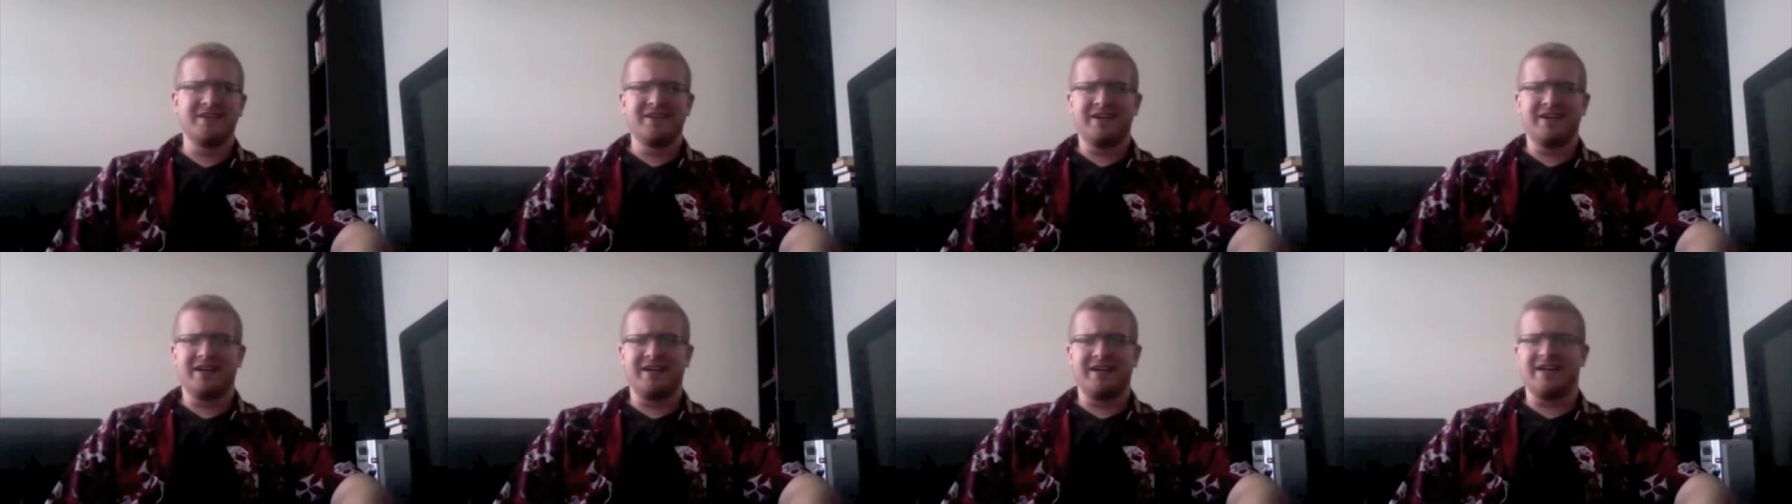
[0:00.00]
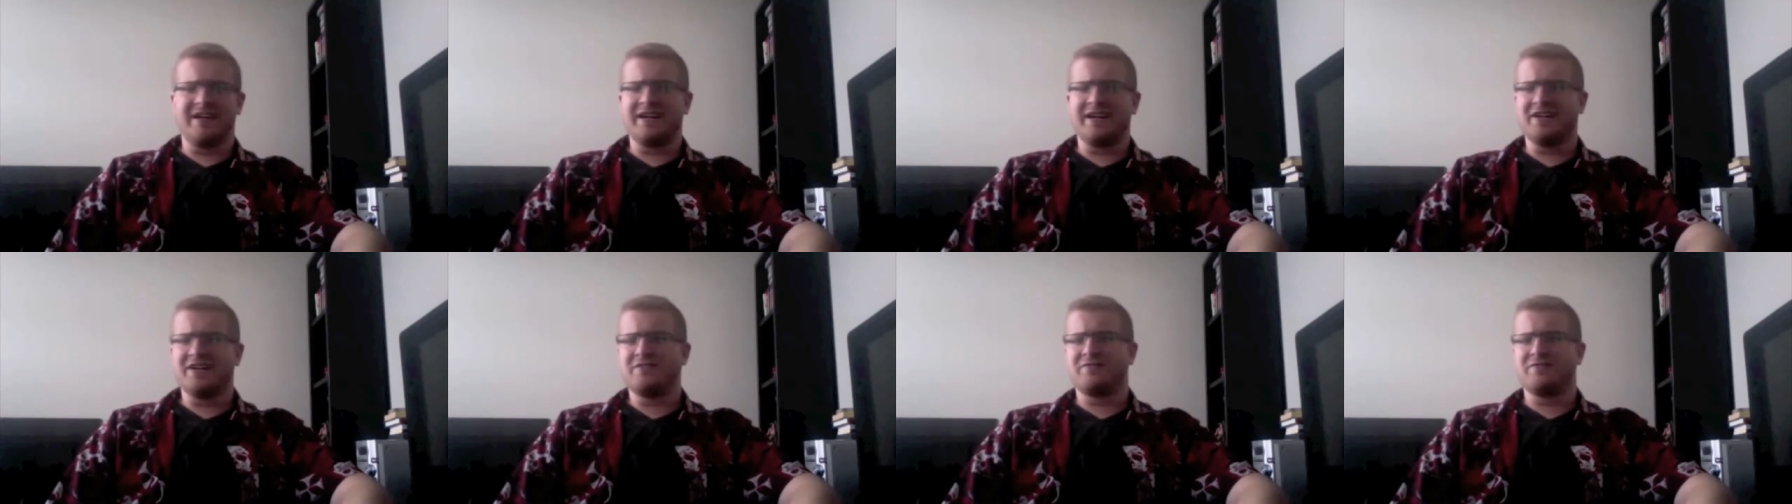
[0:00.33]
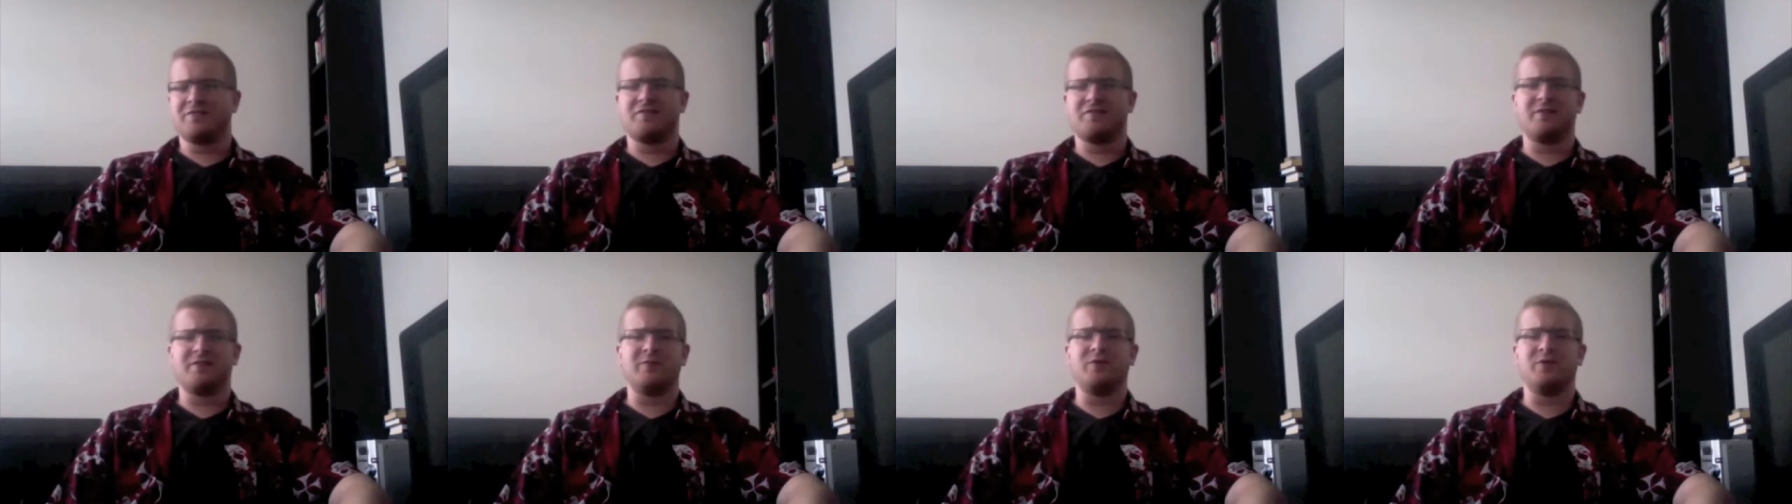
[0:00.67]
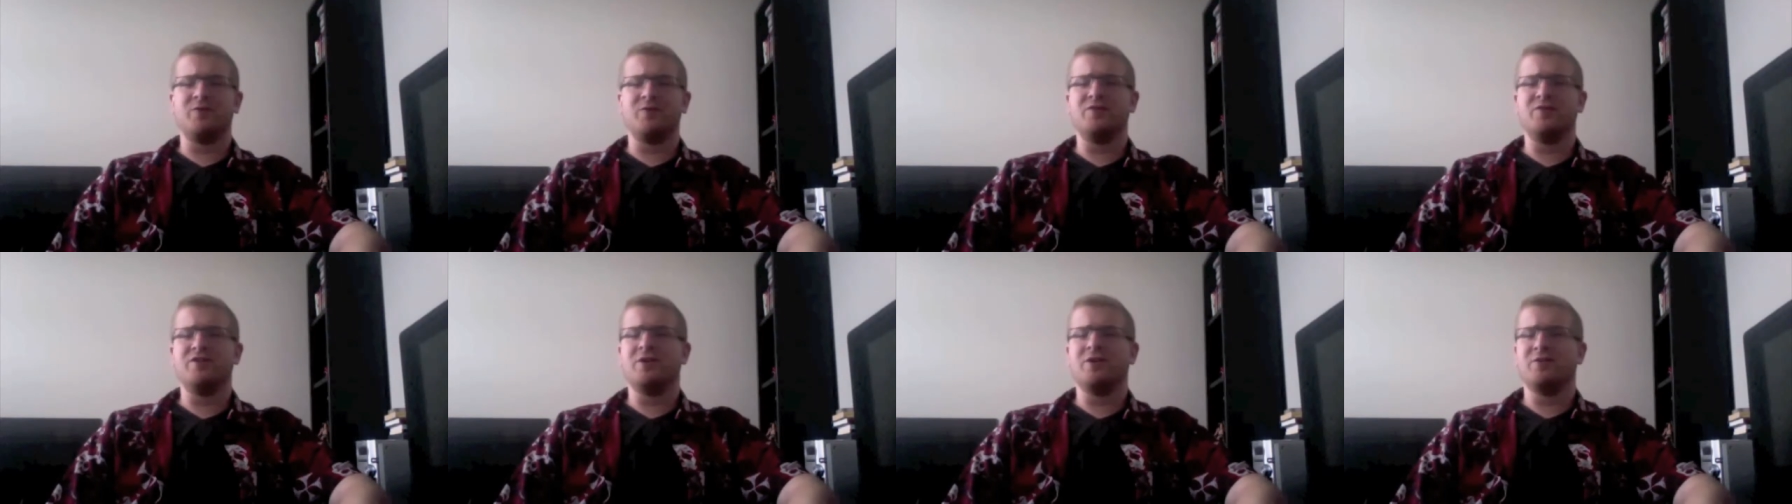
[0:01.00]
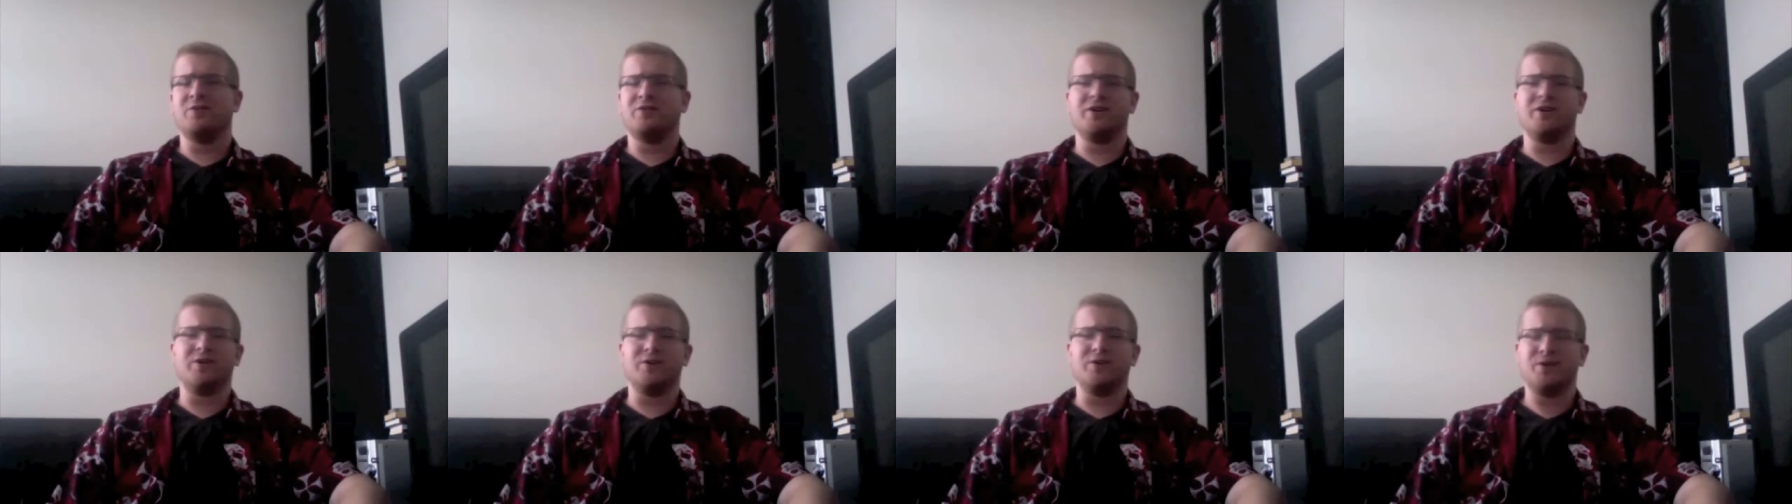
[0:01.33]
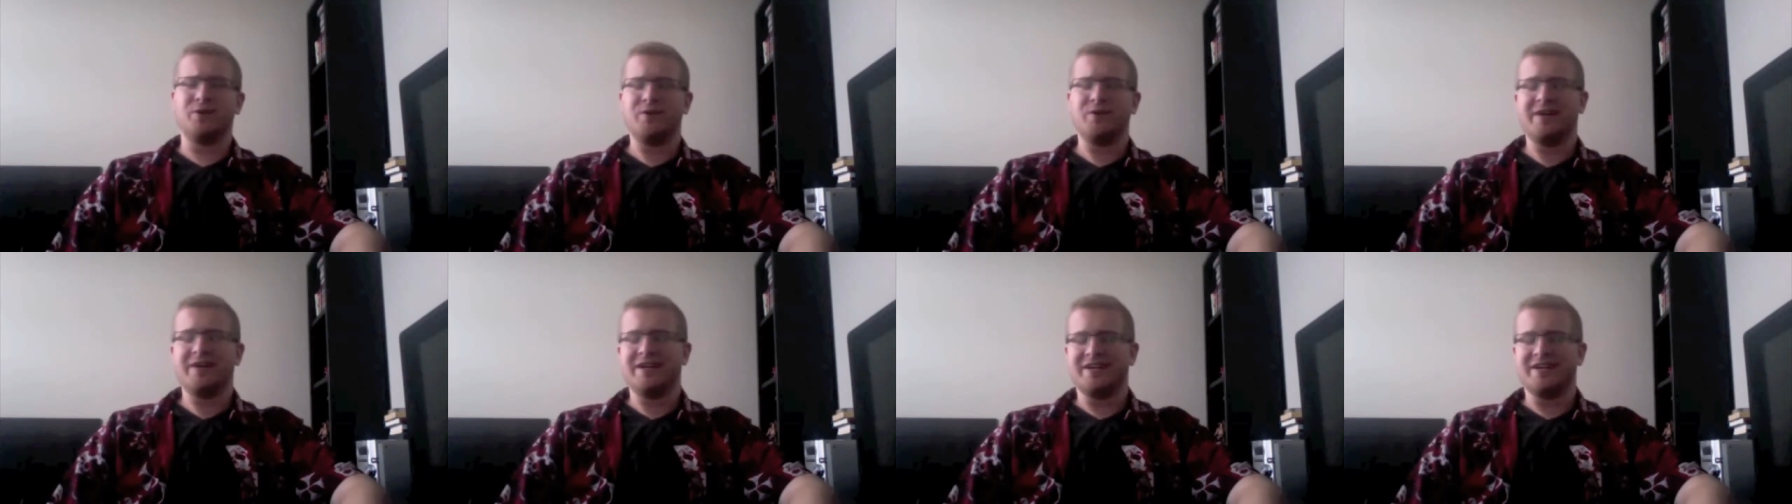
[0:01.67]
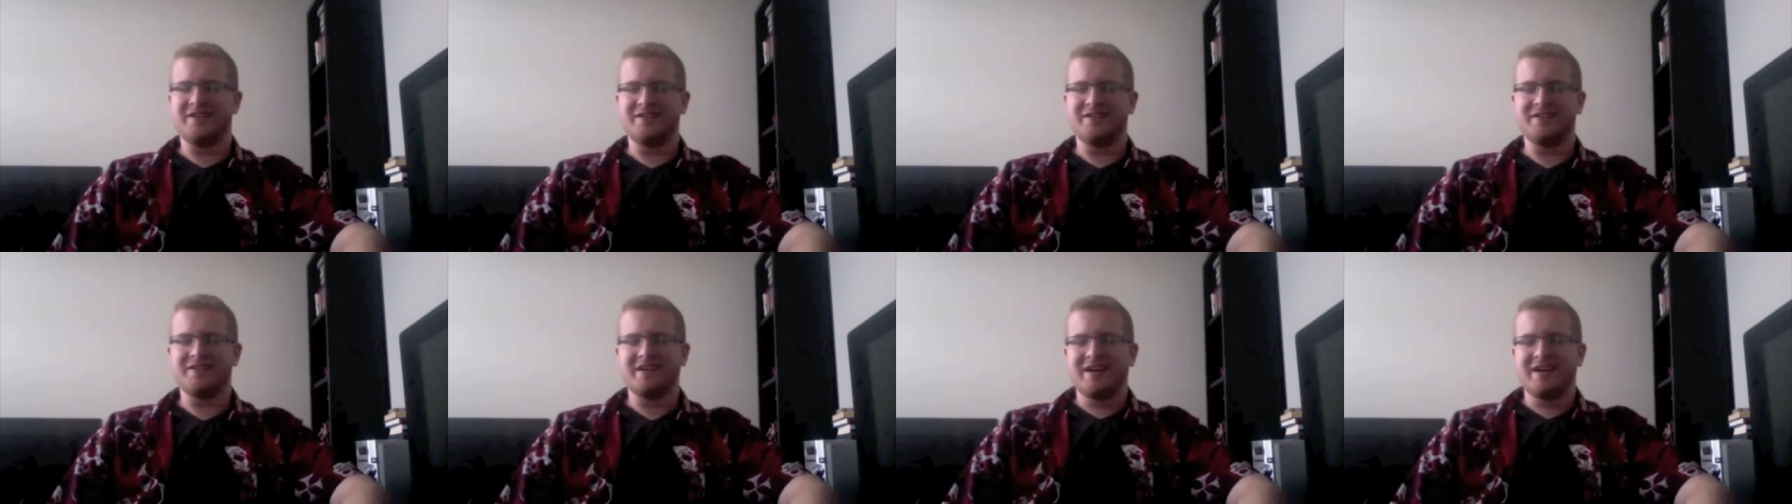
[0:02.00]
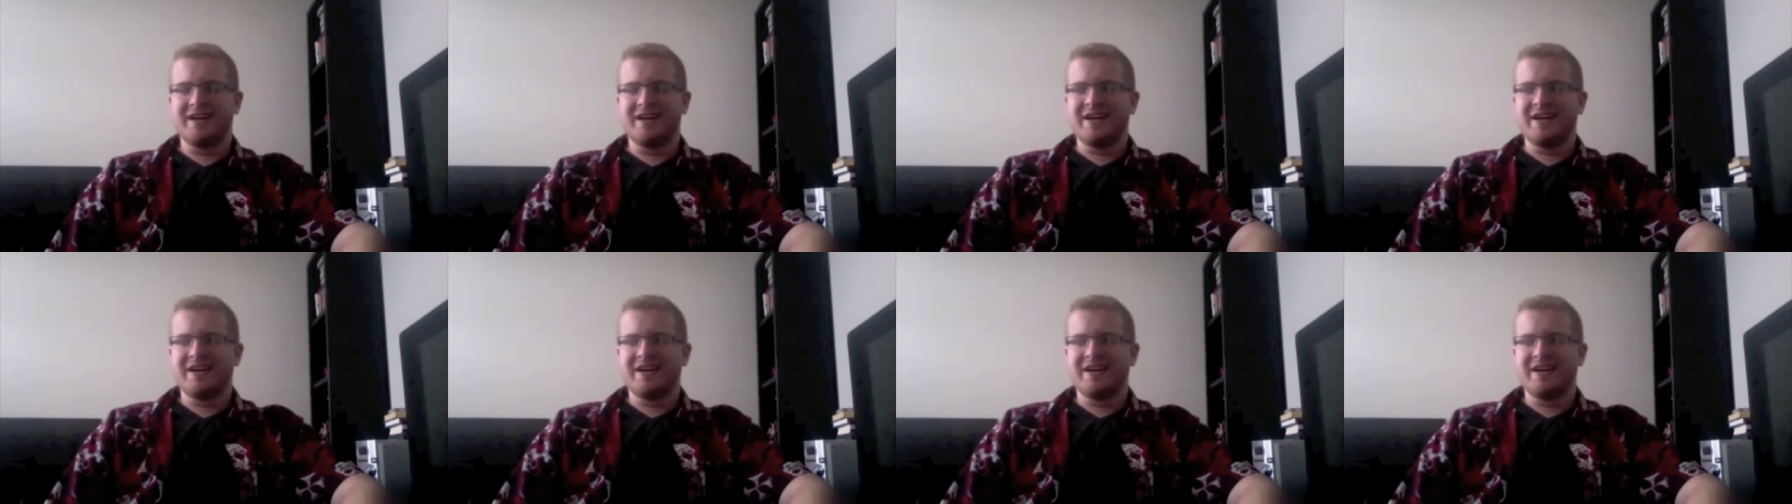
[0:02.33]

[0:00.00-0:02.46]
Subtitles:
In case for some who don't know who he is,